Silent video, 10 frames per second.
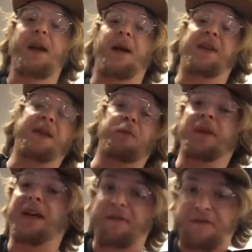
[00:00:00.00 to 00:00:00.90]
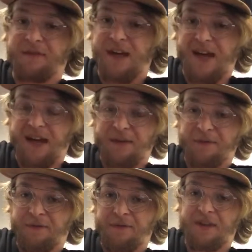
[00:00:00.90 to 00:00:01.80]
and then we have F
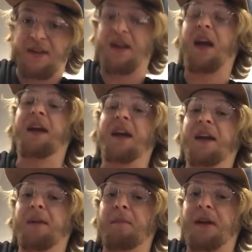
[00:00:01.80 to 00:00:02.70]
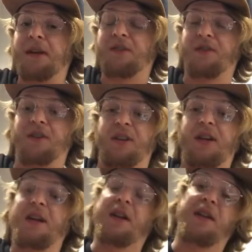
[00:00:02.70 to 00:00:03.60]
and A major.
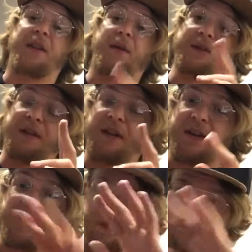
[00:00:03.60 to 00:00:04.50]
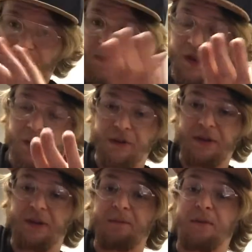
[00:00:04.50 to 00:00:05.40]
Those
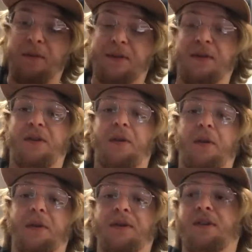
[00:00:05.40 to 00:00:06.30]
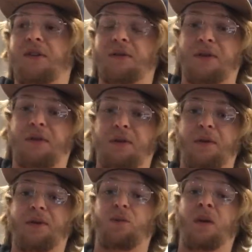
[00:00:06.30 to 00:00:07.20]
are important chords. Those
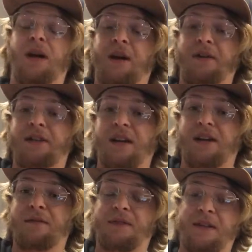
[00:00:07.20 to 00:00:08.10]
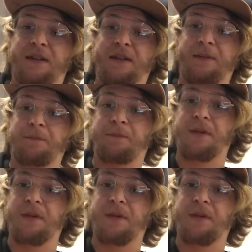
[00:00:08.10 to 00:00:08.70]
chords were outside of key,